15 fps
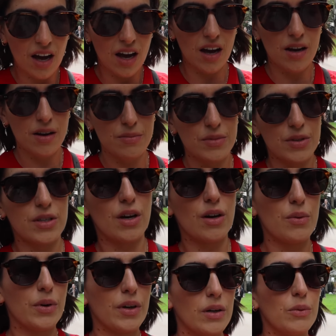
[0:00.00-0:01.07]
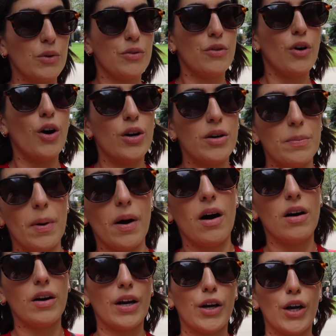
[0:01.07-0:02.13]
Um, so we're going to walk through Holland
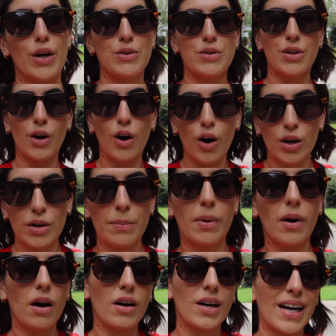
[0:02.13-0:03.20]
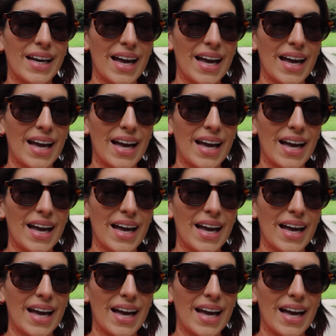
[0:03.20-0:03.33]
Park and go to the Holland Park